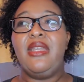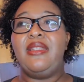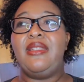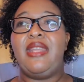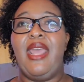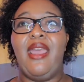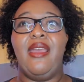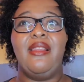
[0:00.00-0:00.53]

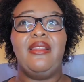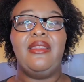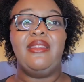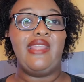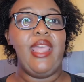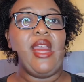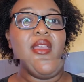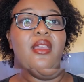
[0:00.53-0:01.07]

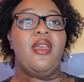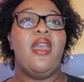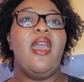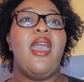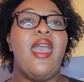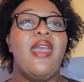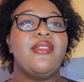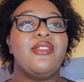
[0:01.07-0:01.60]
day up.
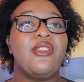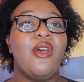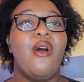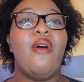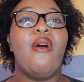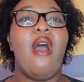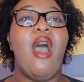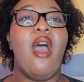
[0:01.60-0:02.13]
And
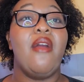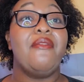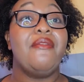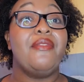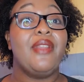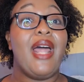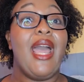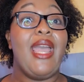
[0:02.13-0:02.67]
so our
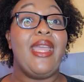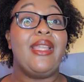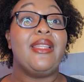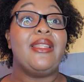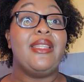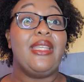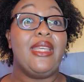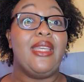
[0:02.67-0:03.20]
flight
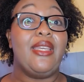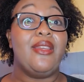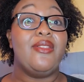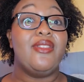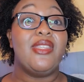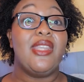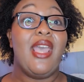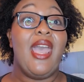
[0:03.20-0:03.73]
leaves
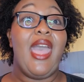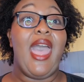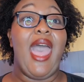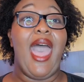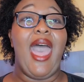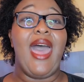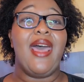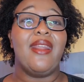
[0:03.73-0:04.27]

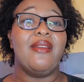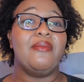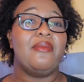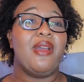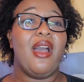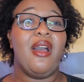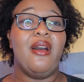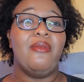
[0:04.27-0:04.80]
at
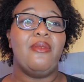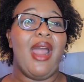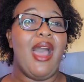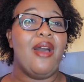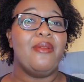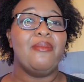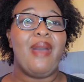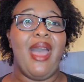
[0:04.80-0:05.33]

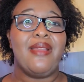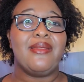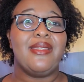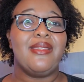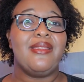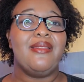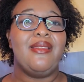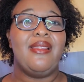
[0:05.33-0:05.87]
around about
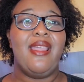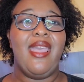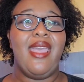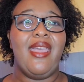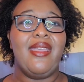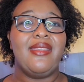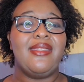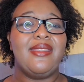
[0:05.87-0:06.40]

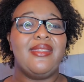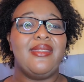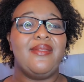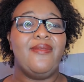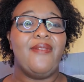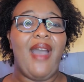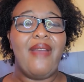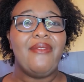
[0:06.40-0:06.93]

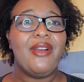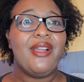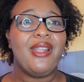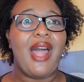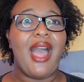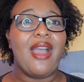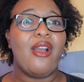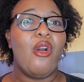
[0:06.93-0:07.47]
5
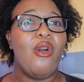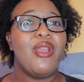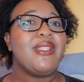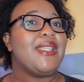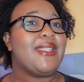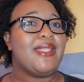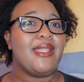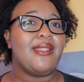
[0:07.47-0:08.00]
o'clock going
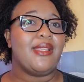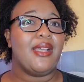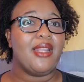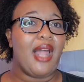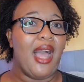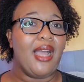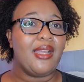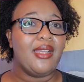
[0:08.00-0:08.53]
to 6
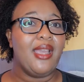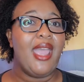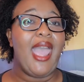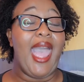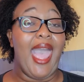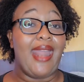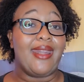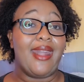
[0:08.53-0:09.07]
o'clock
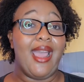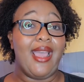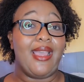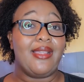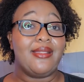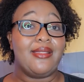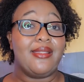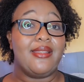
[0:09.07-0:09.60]
at
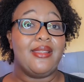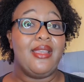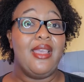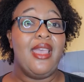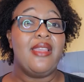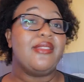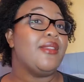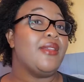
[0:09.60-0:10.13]
night.
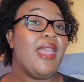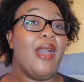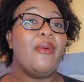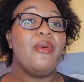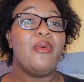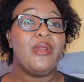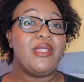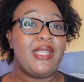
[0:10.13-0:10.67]
So yeah,
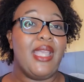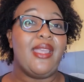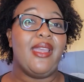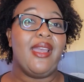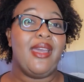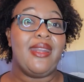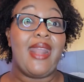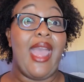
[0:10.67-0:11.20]
we were
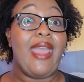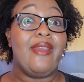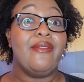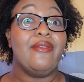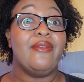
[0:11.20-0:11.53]
taking a night